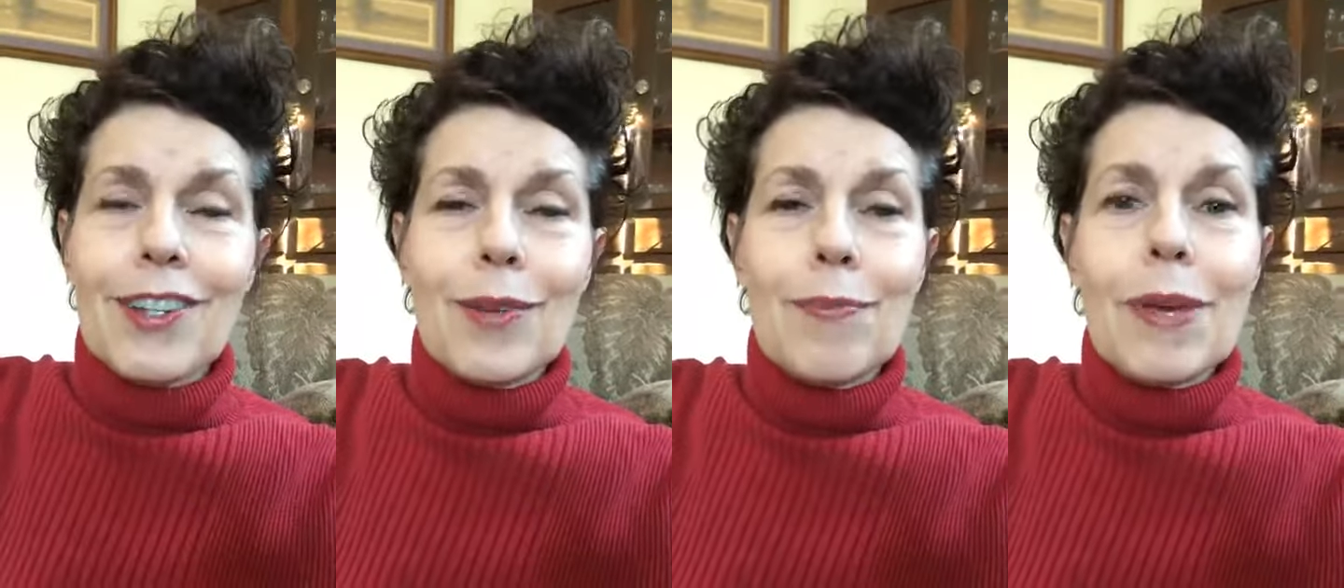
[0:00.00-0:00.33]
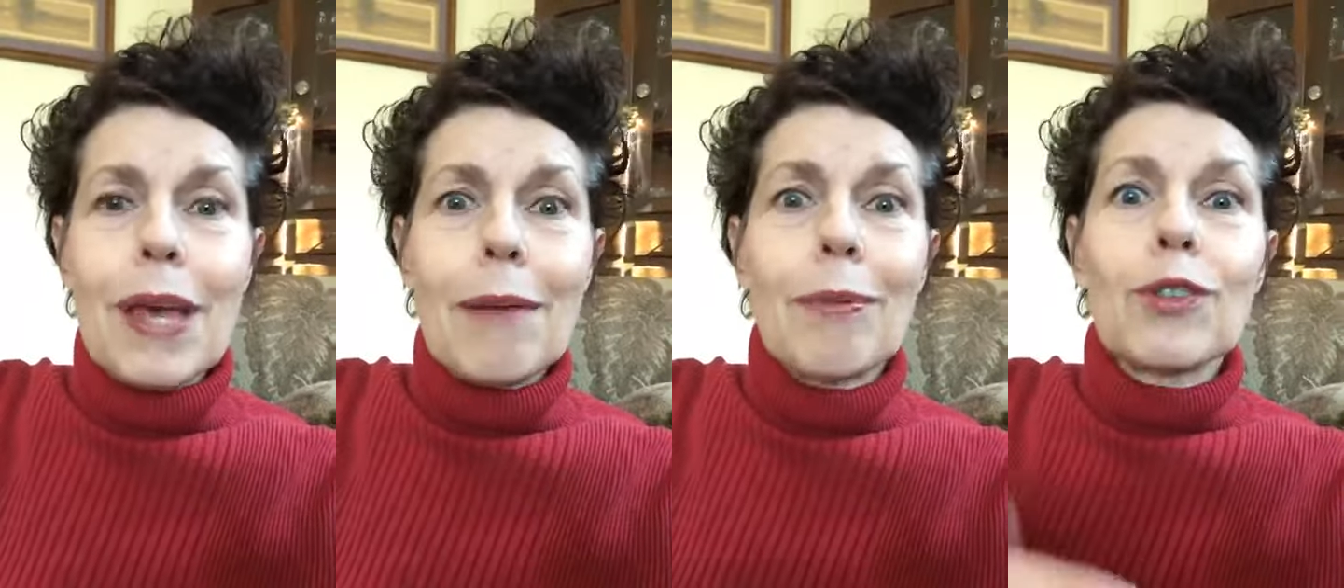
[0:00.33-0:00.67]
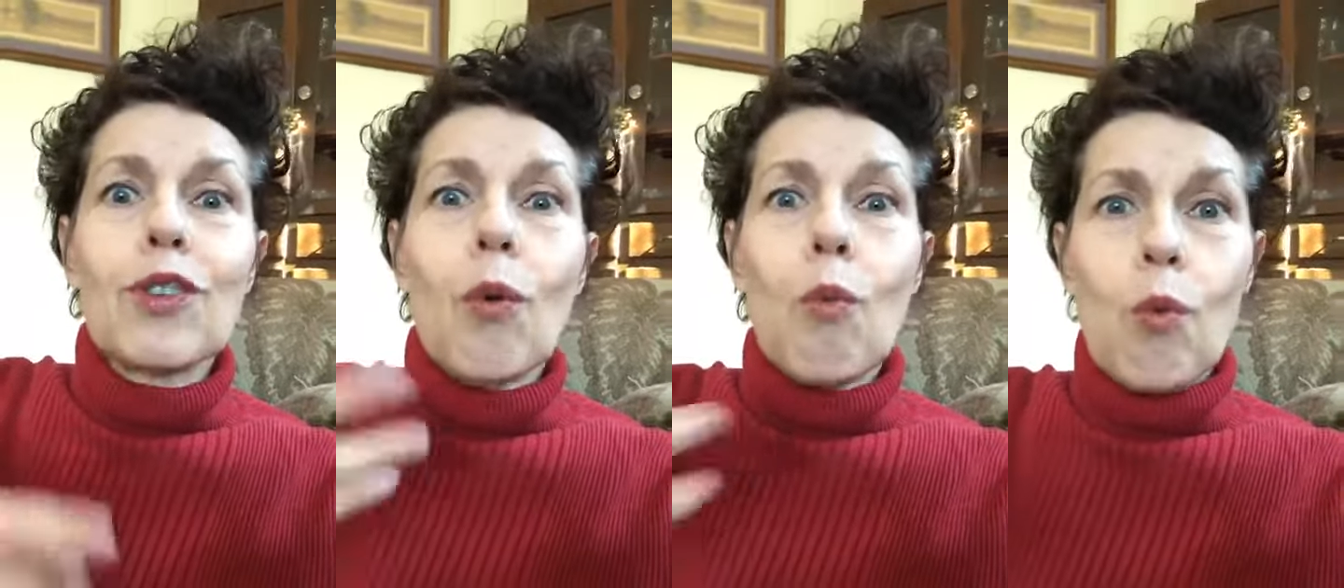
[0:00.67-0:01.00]
to be able
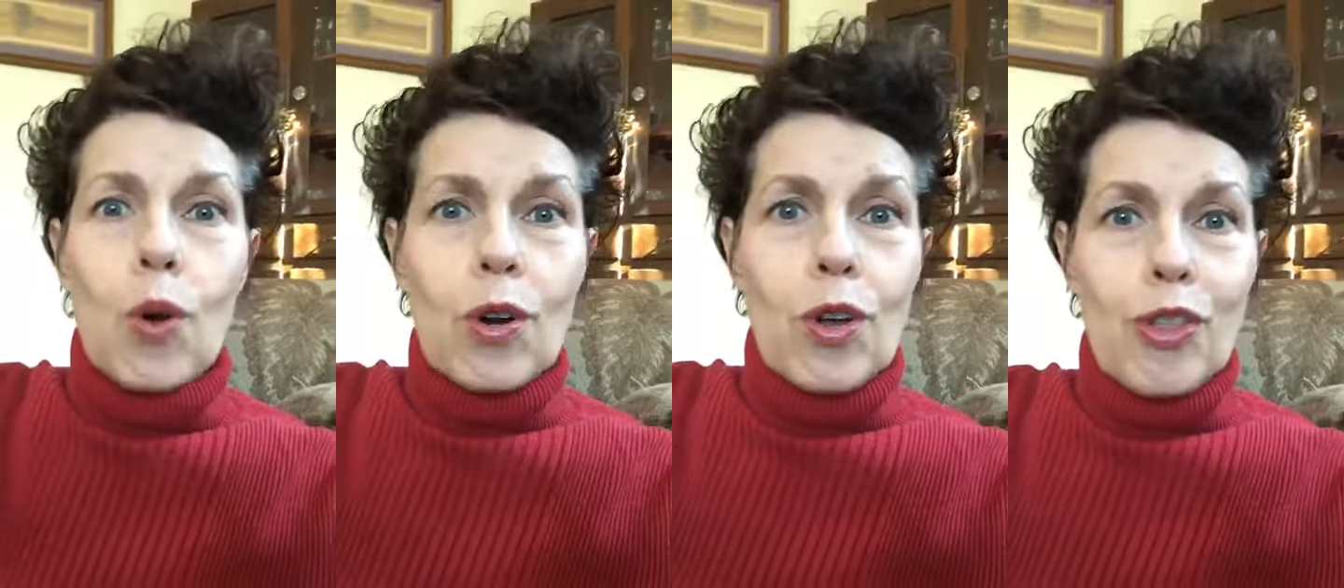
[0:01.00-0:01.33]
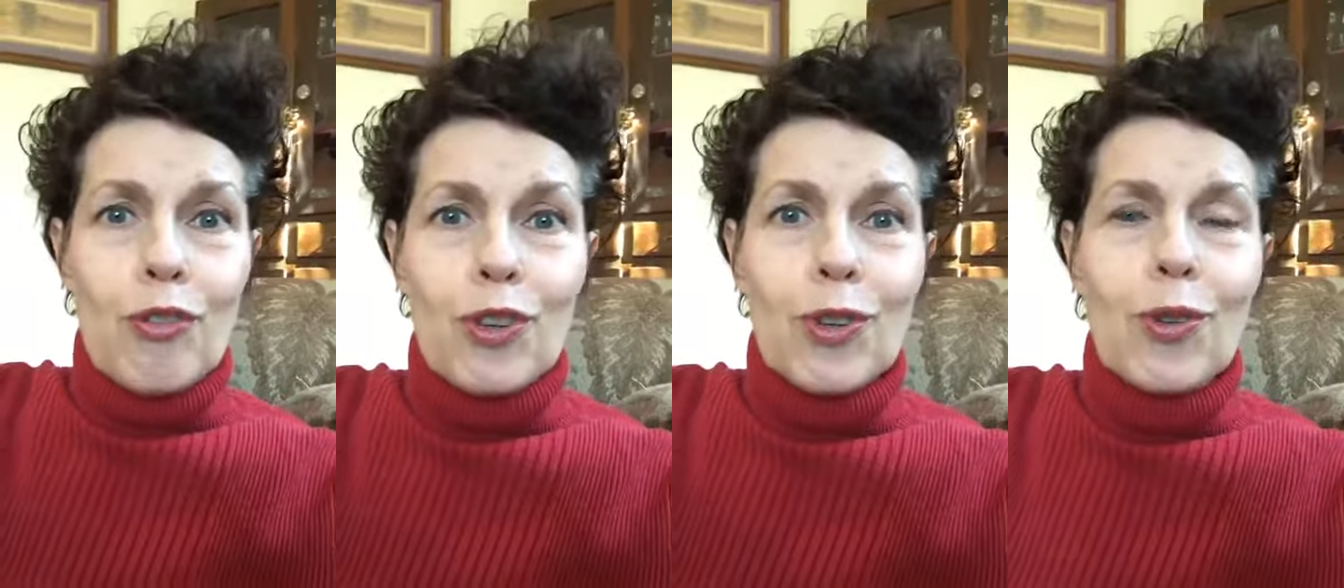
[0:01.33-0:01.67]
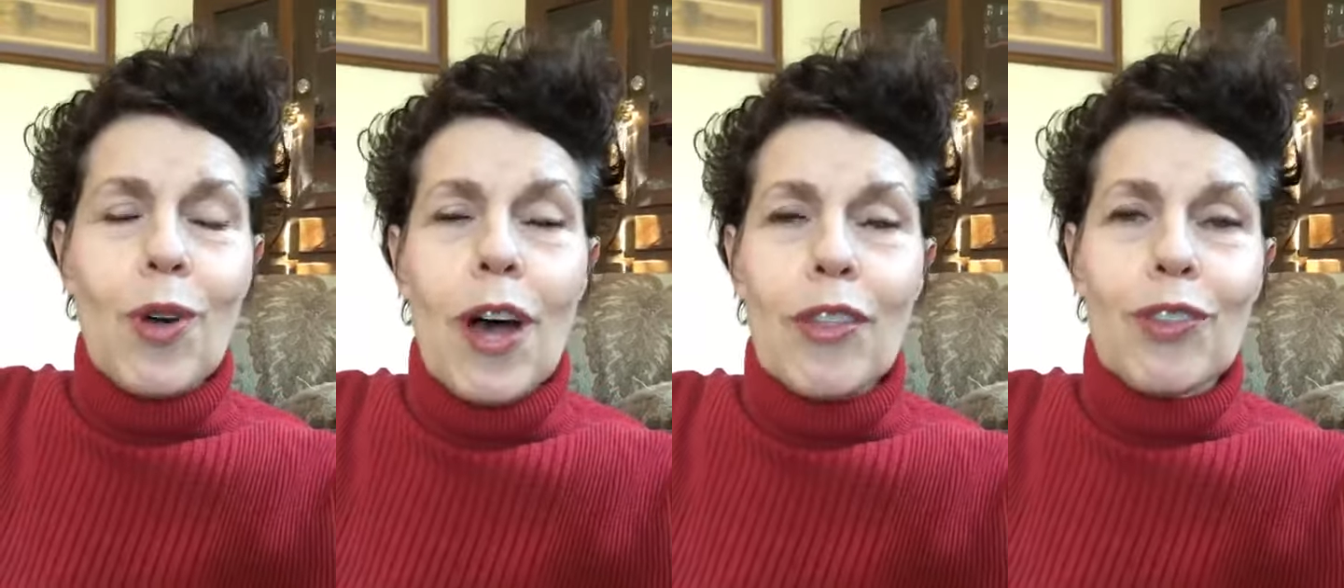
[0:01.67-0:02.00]
to work
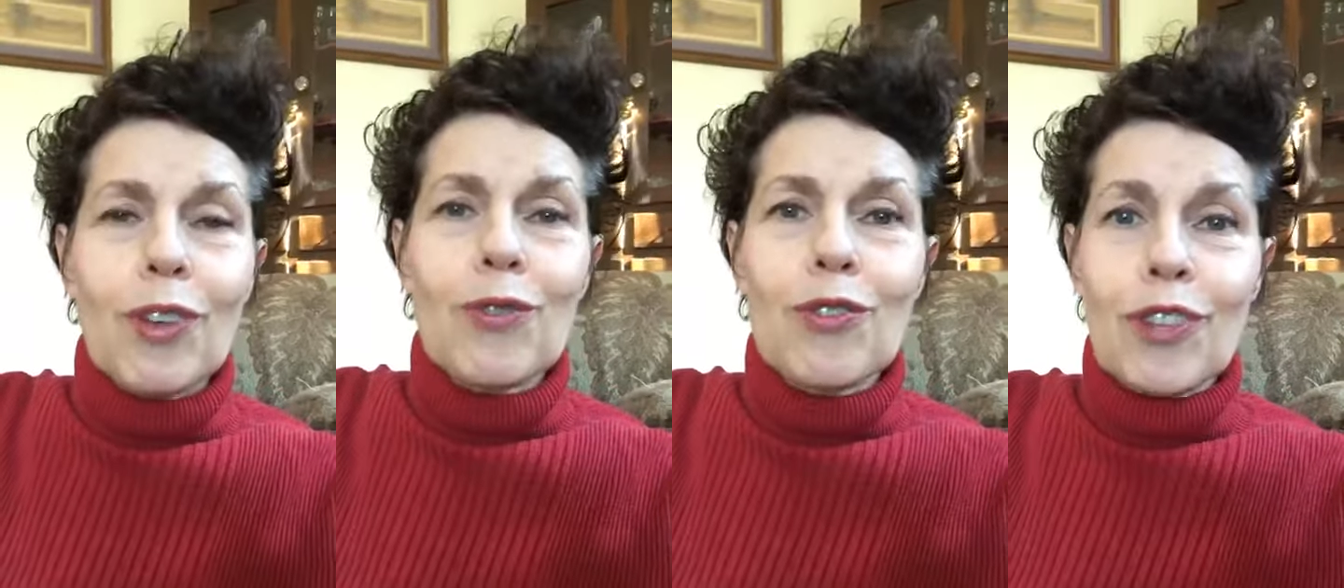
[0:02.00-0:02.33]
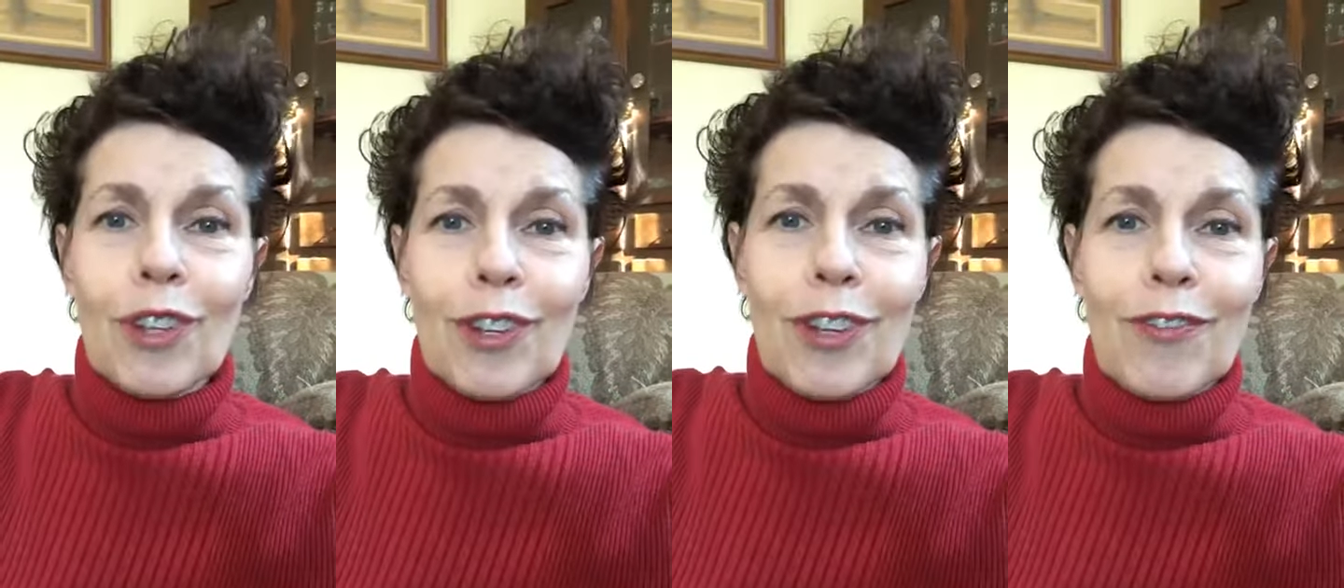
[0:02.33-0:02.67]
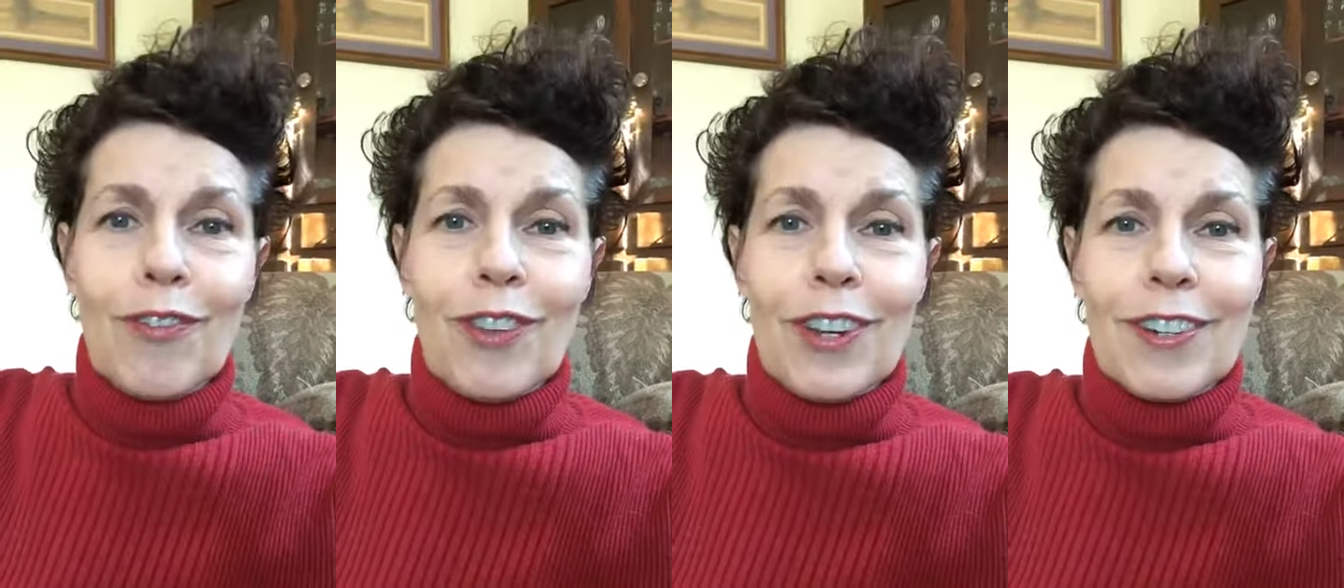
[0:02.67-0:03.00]
through those
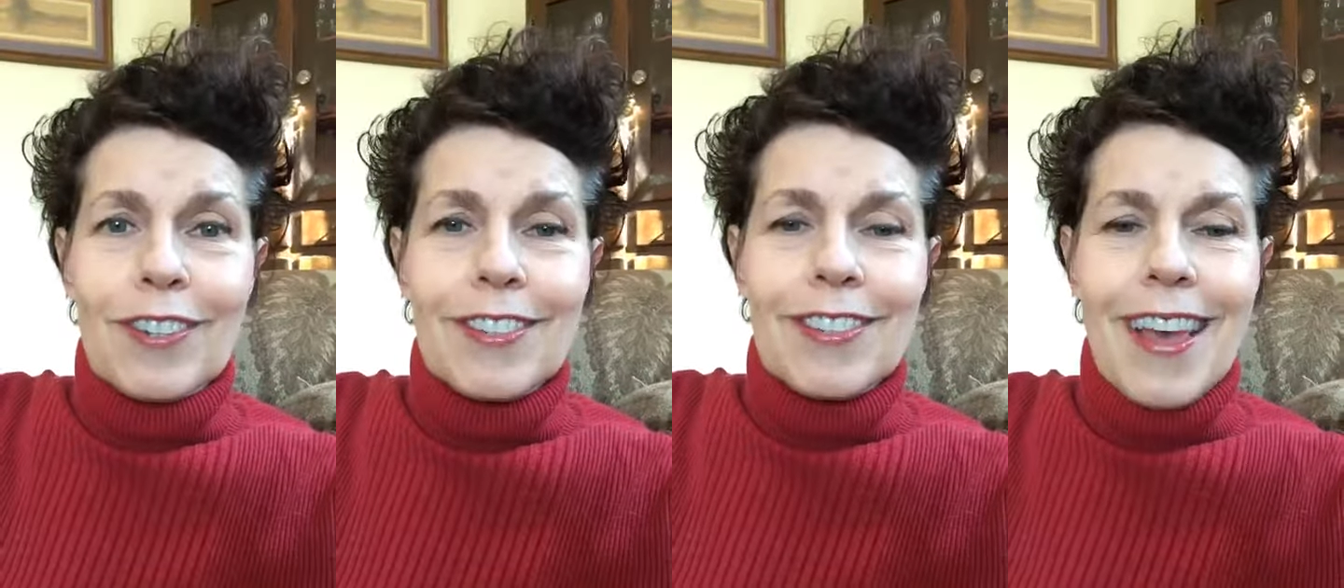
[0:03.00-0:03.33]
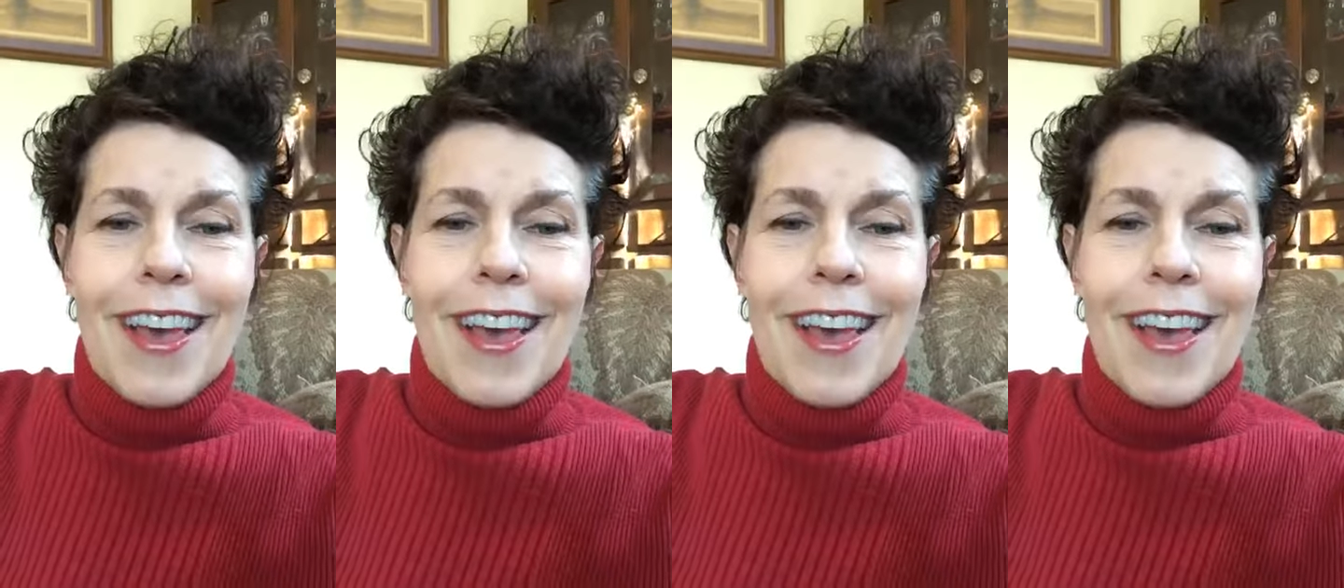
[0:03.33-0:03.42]
zillion fears.